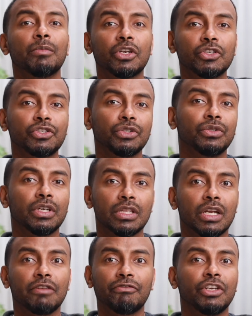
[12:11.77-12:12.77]
I'm at a shoot, and
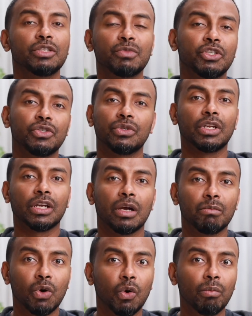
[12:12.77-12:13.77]
then I finish my shoot and I
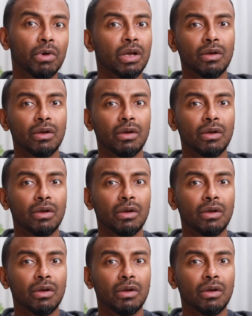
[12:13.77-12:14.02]
come home.